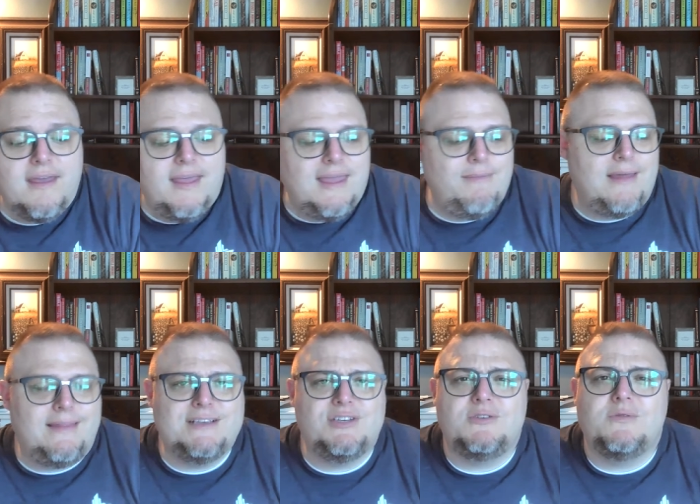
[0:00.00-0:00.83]
He may
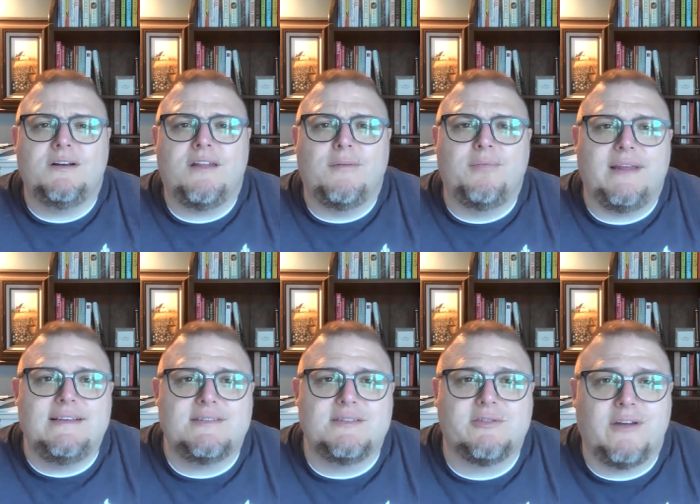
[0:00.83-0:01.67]
lead you to another place
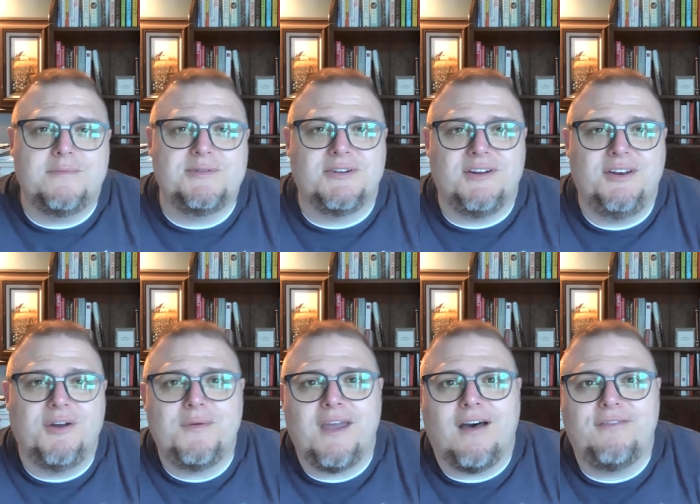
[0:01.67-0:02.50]
in Scripture. You know,
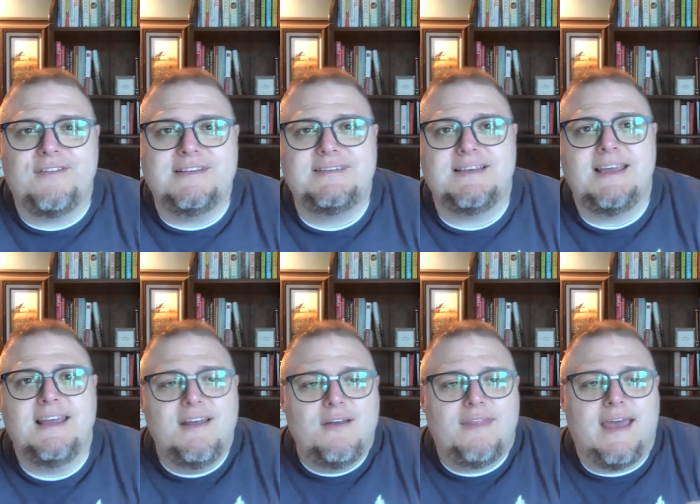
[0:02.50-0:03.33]
we often say
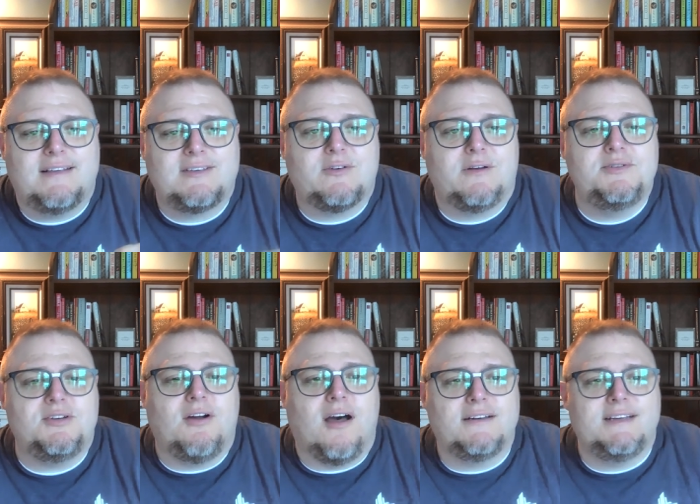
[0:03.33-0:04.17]
that
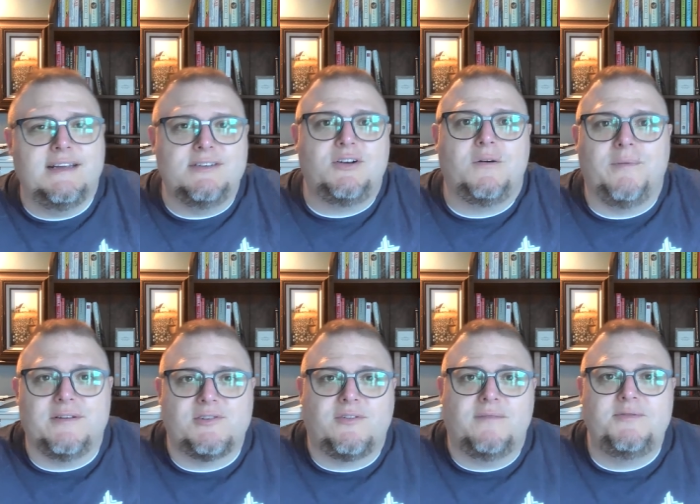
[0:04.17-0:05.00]
Scripture ought to interpret
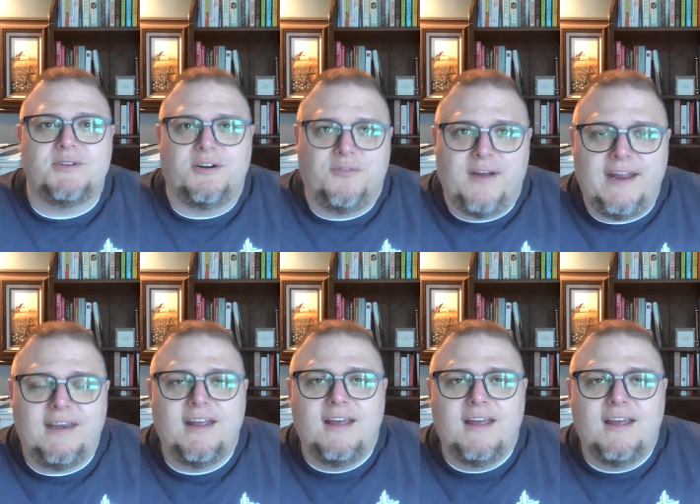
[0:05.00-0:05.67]
Scripture, right?